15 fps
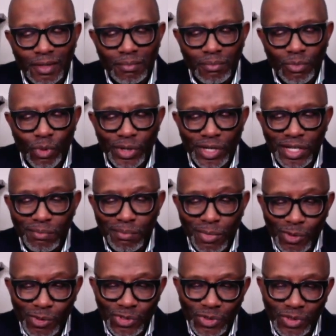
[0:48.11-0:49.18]
more
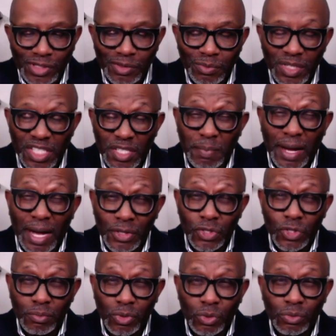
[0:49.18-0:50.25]
emotionally
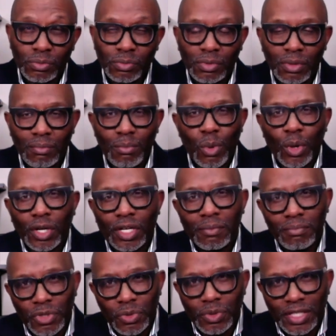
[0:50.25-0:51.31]
responsible, more
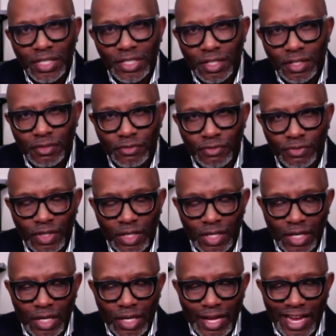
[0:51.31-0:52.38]
communicative,
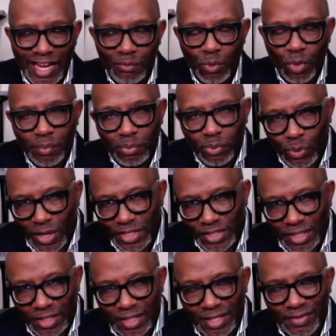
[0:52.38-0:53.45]
and more
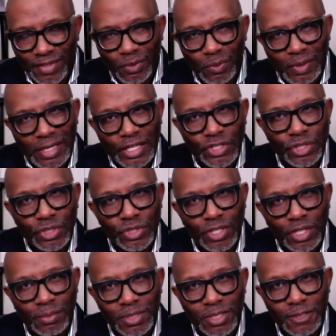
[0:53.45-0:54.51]
present in their
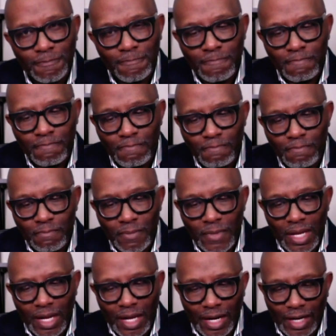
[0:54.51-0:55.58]
relationships.
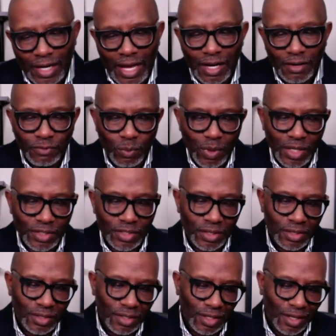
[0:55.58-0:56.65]
And a lot of what
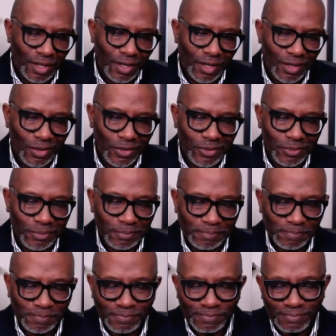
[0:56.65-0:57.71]
uh,
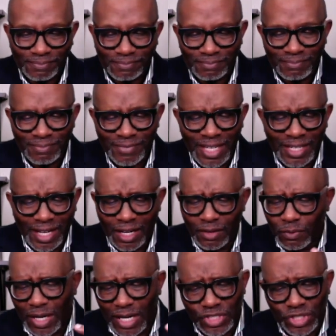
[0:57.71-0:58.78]
a lot of
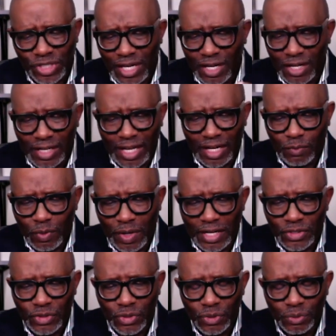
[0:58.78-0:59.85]
what I share, a lot of what I
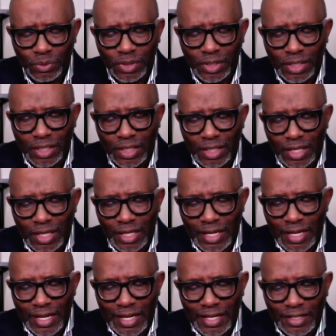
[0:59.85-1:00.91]
do
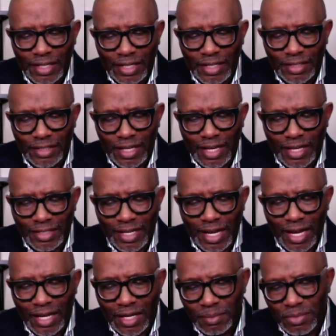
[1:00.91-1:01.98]
it, it at
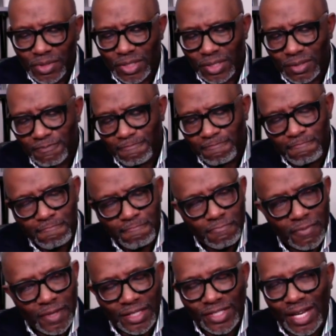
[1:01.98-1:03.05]
times
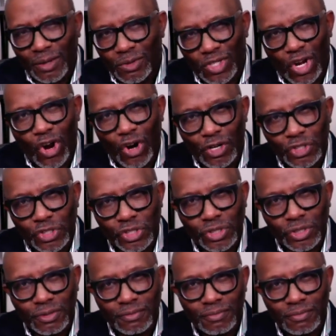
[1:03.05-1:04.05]
sounds harsh,